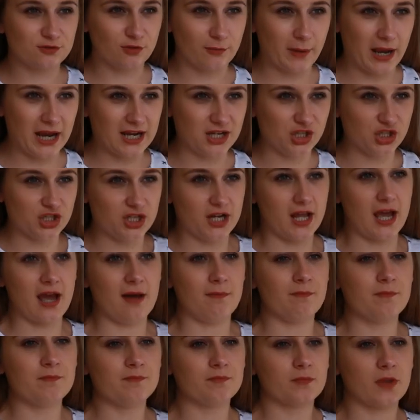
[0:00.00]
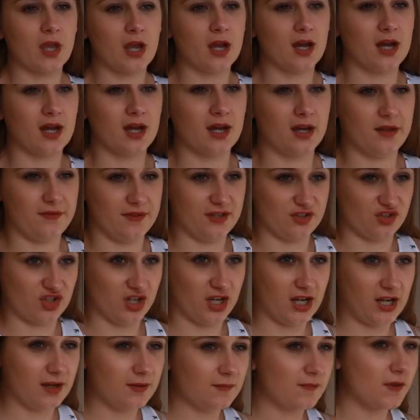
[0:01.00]
from H&M this
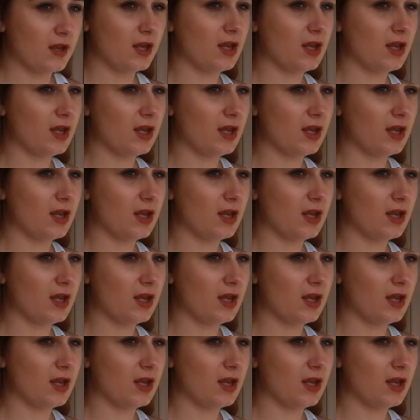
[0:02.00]
year.